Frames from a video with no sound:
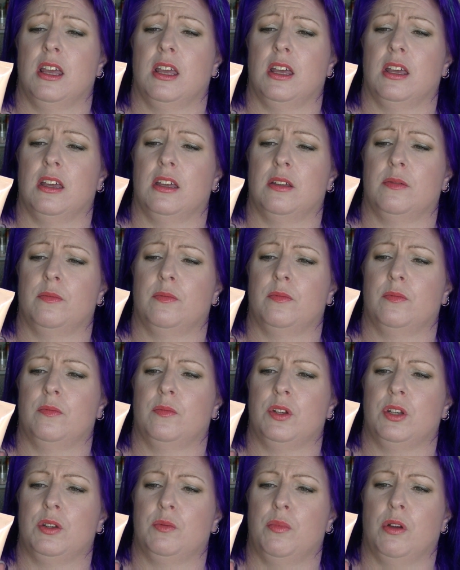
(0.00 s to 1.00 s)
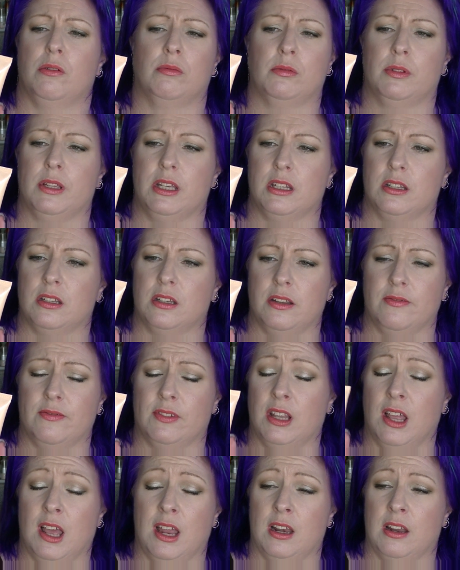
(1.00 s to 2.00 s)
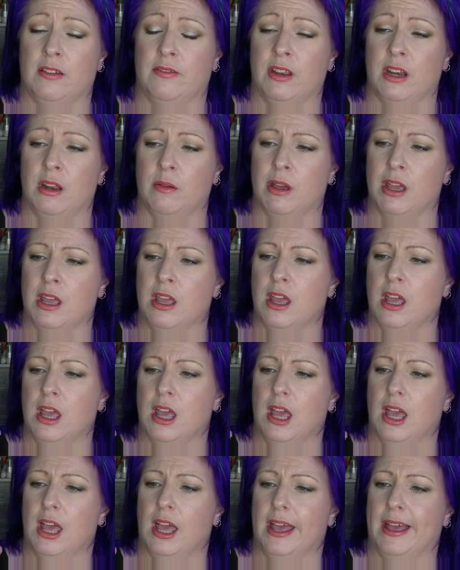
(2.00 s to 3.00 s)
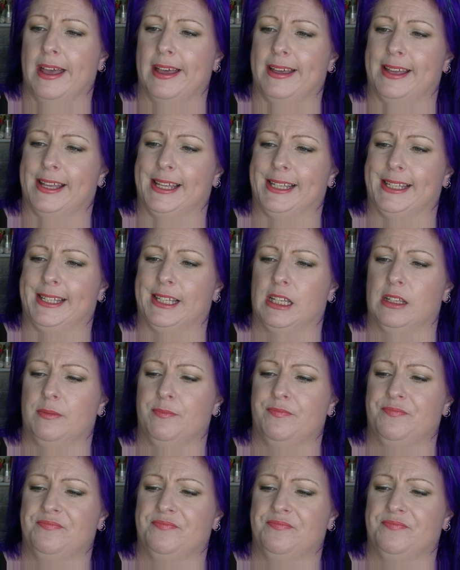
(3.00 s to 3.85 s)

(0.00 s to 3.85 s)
um, which probably isn't even light enough anyway. Uh,